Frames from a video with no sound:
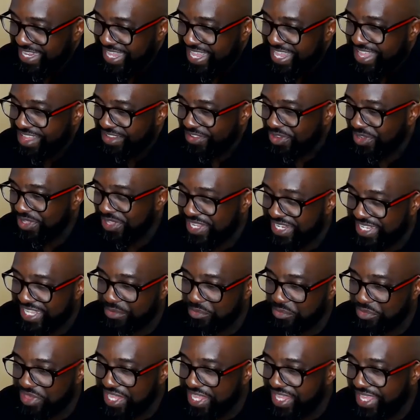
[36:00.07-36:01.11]
now you look
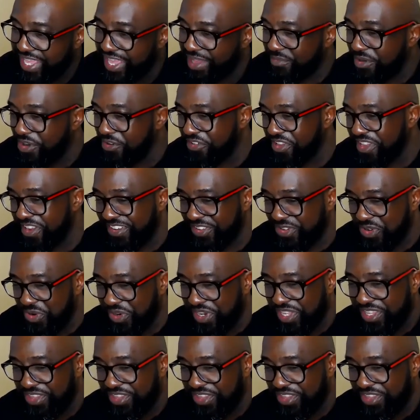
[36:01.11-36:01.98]
at me, I'm over here doing